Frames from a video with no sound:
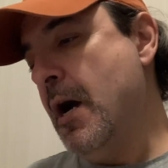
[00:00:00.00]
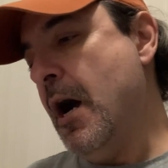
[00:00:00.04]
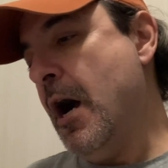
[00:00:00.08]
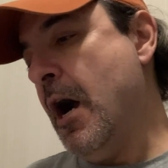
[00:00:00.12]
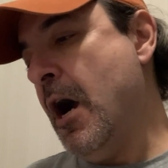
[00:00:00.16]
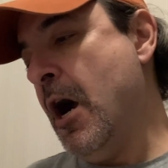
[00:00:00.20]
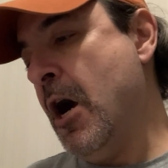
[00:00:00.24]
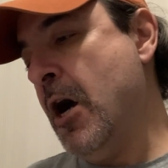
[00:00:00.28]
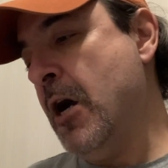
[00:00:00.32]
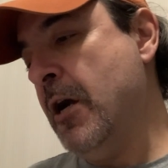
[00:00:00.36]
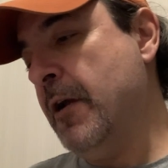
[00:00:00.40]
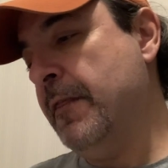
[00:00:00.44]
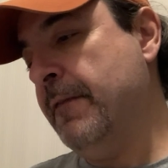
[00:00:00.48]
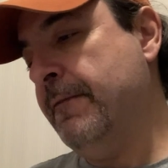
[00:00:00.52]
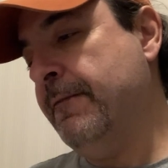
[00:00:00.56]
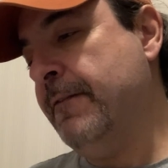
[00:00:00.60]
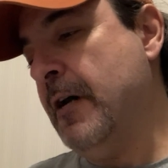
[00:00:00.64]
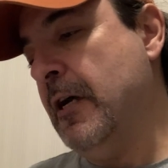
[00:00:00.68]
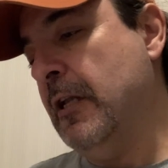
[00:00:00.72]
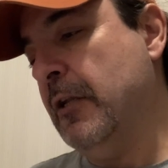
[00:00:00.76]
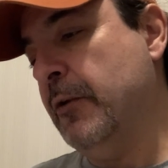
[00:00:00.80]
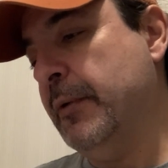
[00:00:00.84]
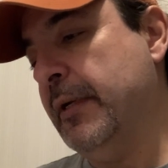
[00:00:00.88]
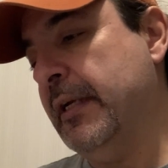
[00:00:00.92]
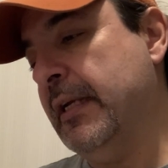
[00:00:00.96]
are the
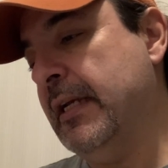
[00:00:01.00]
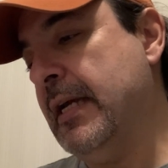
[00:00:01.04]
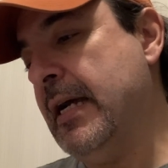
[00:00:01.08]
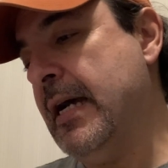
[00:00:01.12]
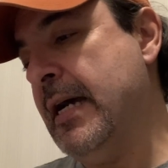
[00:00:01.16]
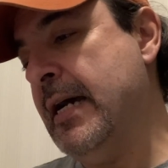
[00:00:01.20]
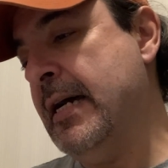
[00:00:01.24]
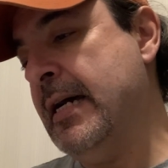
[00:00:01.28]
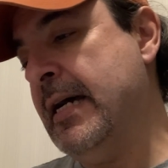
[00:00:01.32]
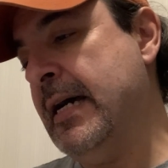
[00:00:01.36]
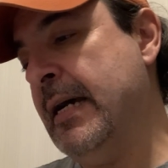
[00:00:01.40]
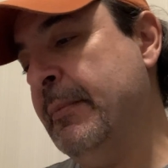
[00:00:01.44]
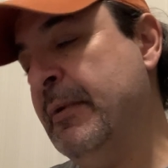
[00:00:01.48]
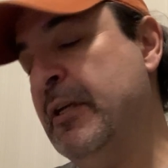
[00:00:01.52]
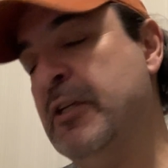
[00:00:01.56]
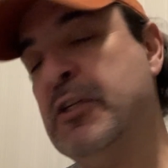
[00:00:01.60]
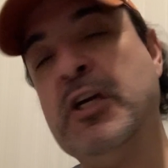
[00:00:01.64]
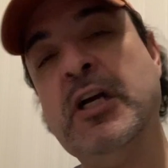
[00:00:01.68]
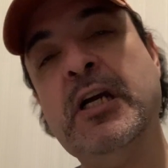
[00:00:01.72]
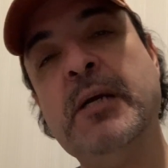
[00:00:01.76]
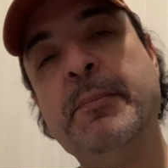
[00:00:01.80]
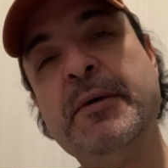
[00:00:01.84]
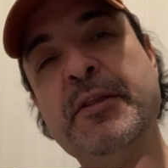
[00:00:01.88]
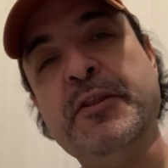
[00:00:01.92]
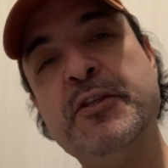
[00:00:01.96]
following. I'm going to
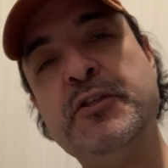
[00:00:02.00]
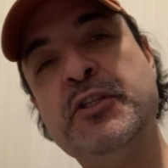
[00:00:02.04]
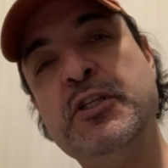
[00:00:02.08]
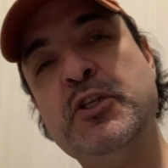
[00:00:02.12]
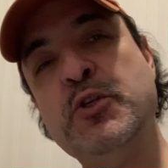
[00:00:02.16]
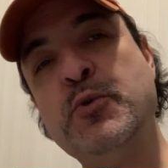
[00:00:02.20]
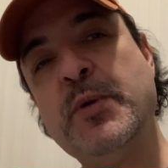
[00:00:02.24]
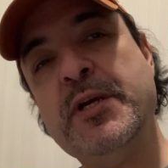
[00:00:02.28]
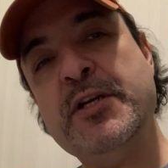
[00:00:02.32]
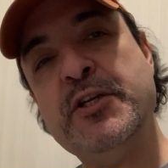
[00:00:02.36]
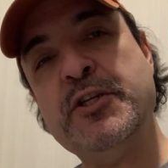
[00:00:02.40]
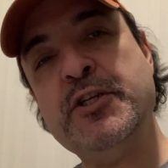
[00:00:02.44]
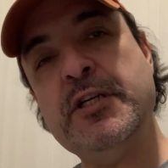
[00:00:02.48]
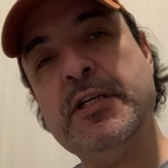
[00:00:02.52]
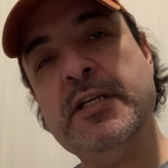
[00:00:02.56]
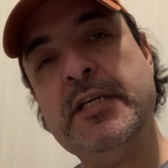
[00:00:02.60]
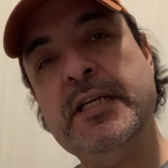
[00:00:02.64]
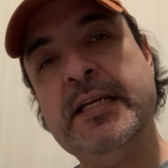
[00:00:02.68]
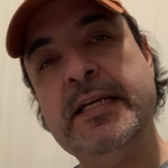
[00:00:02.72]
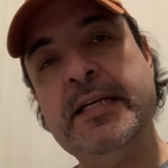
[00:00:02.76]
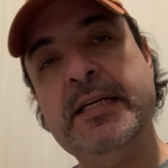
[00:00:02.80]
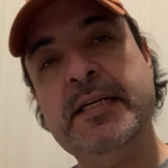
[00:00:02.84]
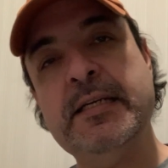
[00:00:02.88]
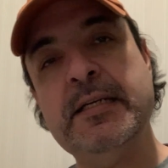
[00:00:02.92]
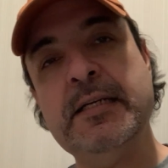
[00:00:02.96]
talk about the situation
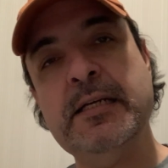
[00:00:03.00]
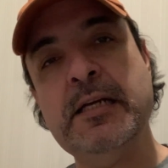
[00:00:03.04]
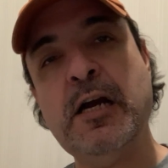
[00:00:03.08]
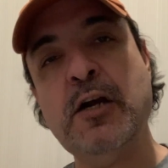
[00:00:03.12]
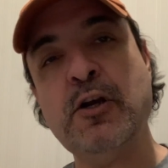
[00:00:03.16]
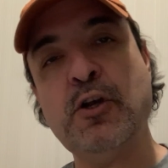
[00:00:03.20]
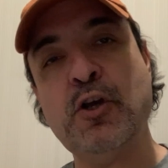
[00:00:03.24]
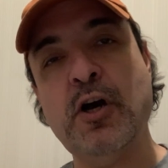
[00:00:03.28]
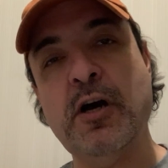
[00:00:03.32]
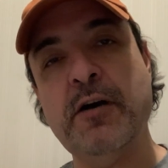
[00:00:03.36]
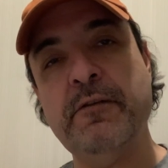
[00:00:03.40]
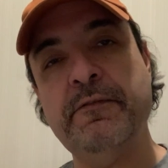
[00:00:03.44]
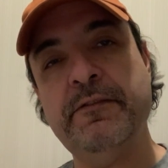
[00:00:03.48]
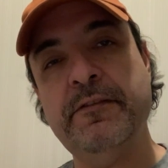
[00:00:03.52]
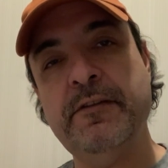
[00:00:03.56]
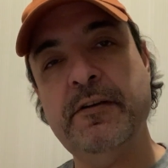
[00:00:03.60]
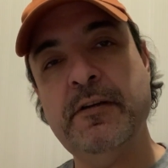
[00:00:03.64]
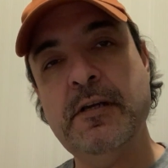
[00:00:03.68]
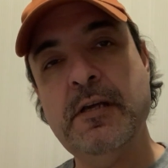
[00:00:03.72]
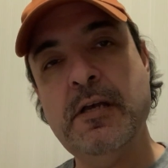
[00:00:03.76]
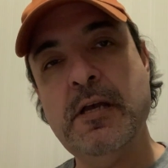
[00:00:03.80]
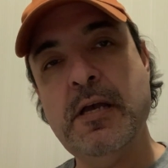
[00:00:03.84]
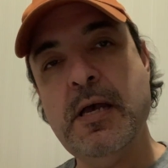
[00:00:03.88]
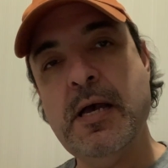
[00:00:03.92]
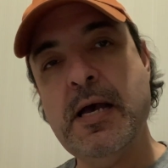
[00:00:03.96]
in Kharkov,
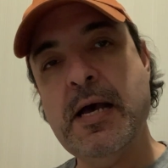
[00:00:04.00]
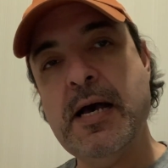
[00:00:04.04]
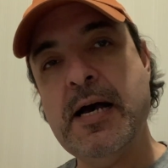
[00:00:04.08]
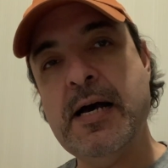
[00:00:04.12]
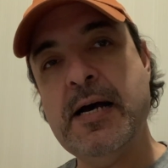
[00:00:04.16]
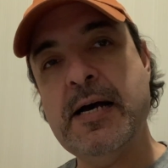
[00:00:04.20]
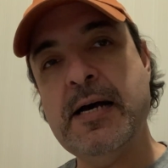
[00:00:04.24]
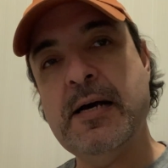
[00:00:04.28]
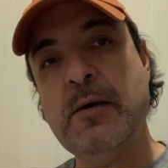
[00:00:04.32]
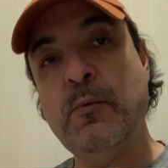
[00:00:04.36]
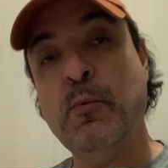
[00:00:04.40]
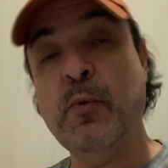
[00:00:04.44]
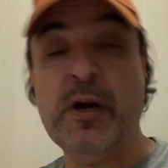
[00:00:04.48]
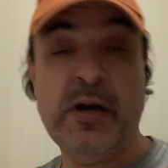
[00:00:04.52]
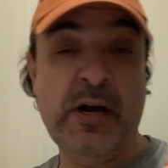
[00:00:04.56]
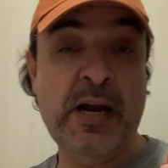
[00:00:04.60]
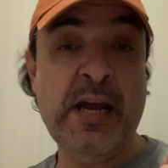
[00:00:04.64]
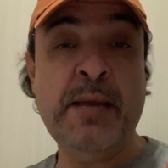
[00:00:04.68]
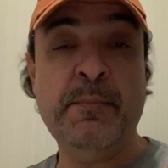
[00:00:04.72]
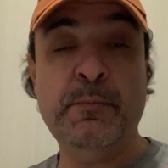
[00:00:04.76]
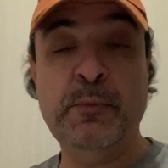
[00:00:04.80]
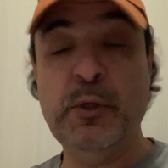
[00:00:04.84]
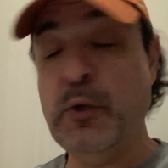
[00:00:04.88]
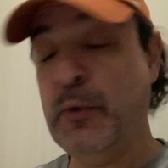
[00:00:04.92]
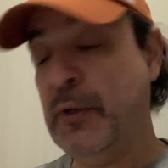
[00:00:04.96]
where
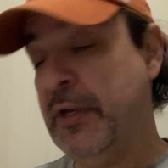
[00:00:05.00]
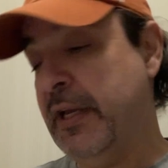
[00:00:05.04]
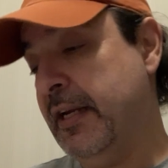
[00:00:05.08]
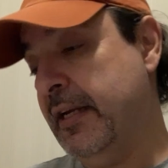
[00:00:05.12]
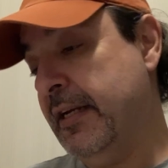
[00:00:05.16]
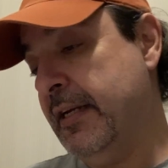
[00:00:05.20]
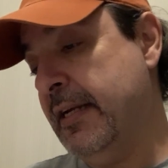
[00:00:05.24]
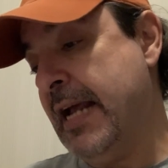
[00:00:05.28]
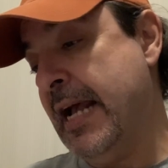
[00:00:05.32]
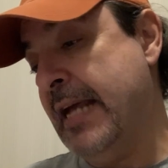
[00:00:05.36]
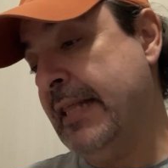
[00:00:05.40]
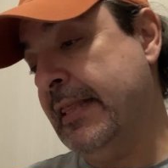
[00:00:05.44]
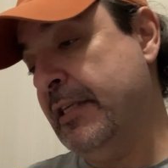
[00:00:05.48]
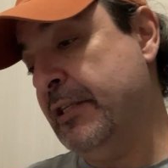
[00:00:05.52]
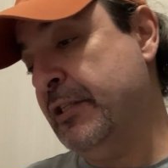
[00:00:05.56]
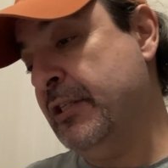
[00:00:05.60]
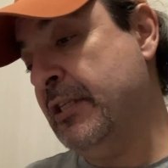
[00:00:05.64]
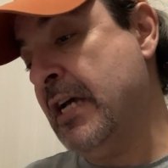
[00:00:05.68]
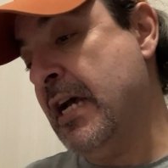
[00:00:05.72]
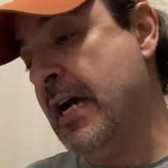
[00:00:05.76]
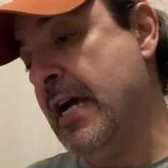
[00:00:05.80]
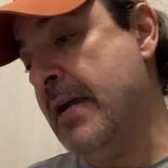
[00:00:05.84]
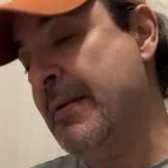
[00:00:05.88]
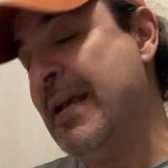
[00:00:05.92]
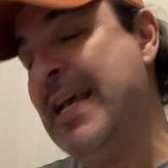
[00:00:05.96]
I'm located at this
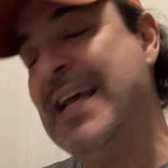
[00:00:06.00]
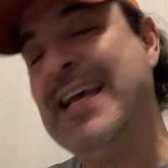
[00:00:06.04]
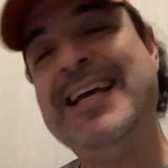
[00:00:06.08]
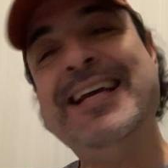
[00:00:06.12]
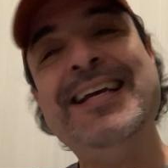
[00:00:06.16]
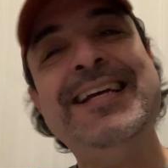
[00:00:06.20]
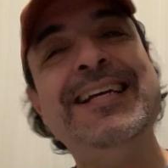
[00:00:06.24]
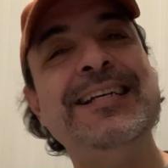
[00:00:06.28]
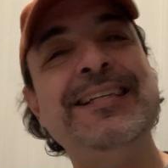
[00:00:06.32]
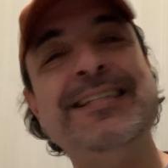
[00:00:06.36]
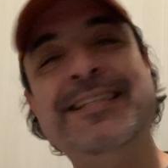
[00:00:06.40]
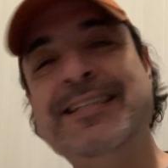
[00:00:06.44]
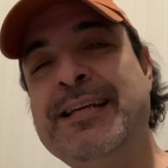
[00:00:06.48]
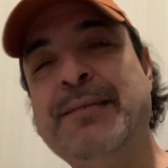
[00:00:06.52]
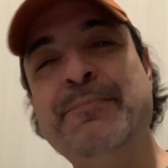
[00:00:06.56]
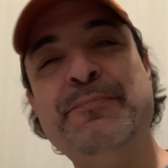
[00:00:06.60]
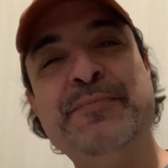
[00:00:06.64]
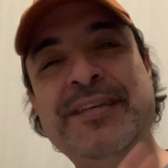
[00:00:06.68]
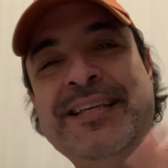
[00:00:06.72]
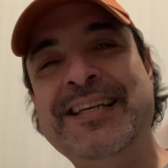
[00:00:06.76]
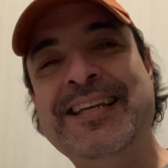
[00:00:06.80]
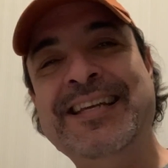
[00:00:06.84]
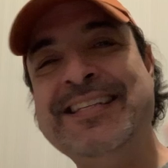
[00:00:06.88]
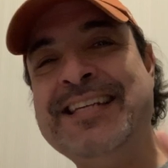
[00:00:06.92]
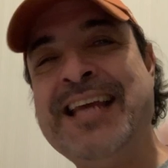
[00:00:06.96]
time.
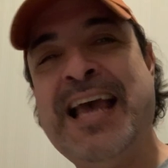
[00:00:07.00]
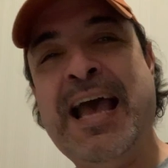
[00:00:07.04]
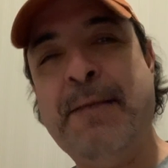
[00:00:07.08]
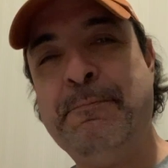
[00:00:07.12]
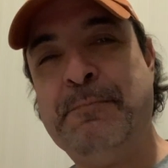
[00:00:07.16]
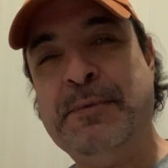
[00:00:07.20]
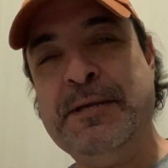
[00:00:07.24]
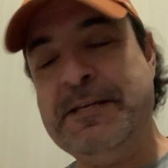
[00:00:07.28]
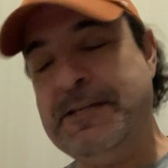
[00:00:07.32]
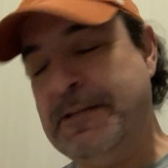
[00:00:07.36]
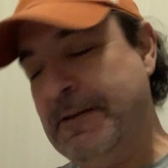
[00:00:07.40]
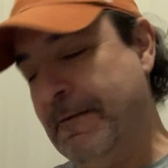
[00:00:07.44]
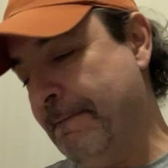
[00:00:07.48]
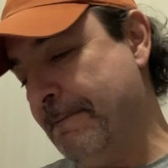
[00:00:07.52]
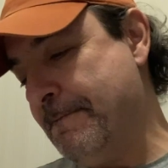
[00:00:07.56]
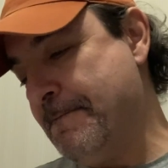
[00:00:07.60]
Something has happened.